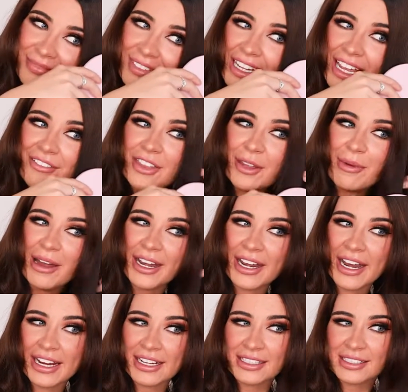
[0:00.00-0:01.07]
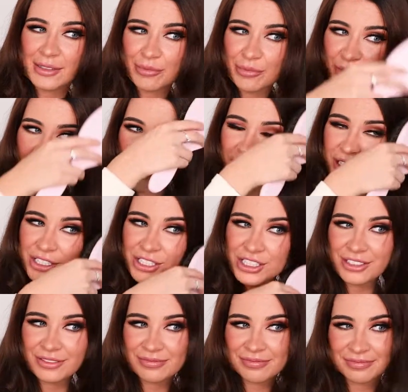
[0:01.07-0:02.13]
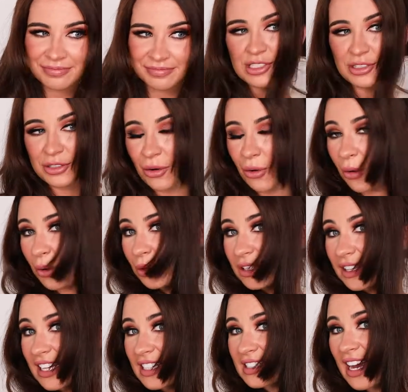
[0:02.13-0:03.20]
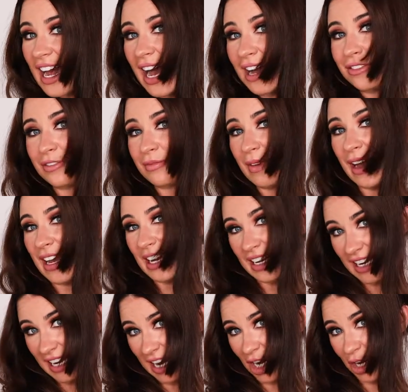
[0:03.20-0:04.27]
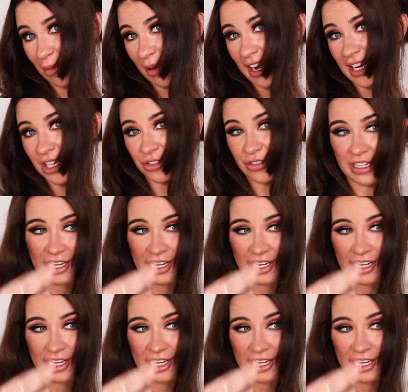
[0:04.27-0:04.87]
give them a nice brush. I'm just going to hold this half of my hair behind right